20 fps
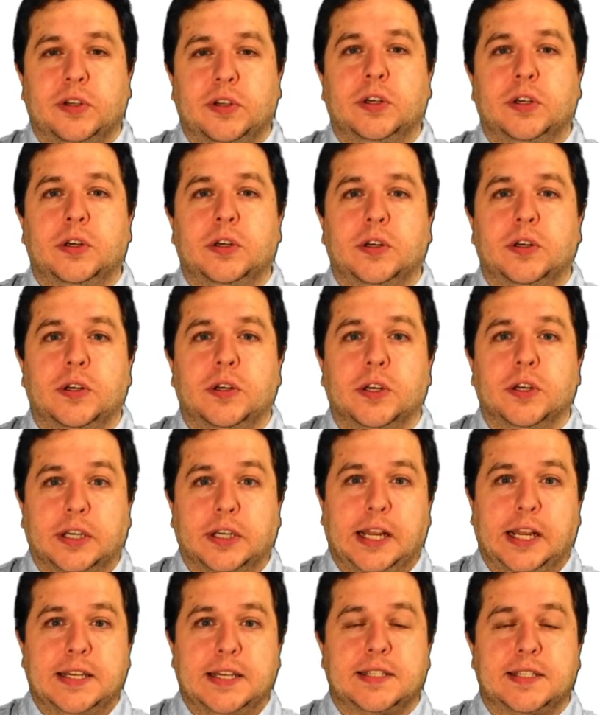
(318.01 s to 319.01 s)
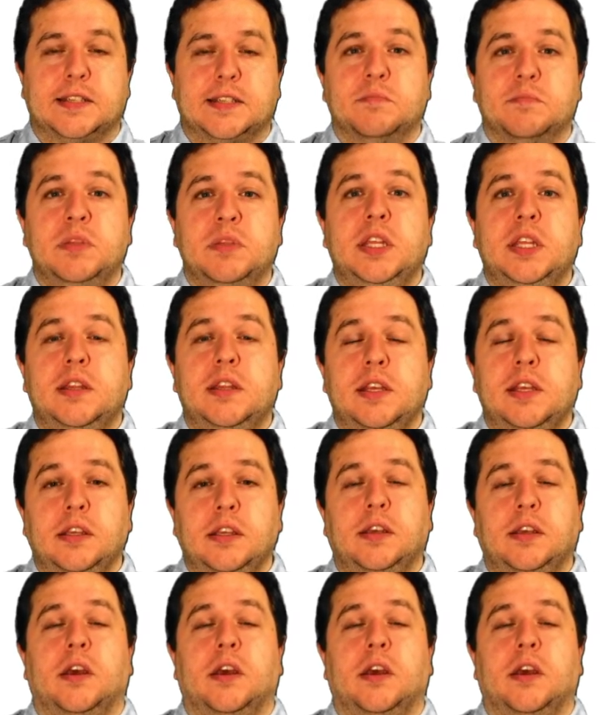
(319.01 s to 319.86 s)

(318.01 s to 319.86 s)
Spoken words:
a class, meaning